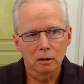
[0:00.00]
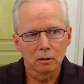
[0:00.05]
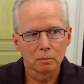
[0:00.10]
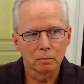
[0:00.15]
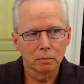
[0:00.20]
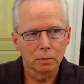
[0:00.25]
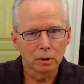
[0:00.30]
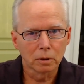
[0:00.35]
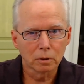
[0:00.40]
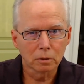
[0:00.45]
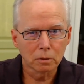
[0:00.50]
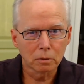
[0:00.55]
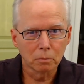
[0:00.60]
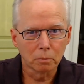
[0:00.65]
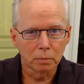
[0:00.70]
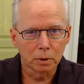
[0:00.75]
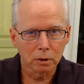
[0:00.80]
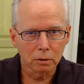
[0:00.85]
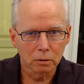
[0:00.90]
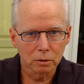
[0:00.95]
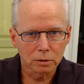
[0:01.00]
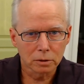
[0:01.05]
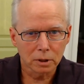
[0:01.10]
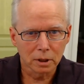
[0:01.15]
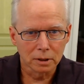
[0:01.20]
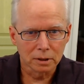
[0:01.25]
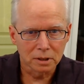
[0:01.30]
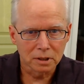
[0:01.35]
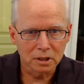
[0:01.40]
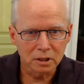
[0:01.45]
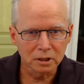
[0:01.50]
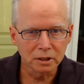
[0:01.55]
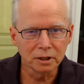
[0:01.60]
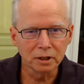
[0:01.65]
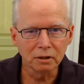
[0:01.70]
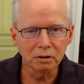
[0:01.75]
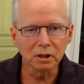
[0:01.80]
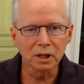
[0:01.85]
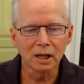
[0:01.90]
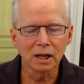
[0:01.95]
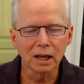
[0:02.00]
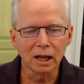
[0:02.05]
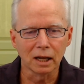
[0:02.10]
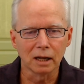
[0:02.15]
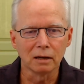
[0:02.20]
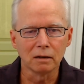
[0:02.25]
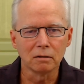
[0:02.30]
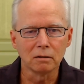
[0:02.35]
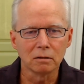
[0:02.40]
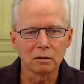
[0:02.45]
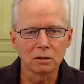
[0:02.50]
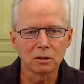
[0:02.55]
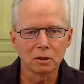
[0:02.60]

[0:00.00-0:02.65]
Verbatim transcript: Bur burglars can still get in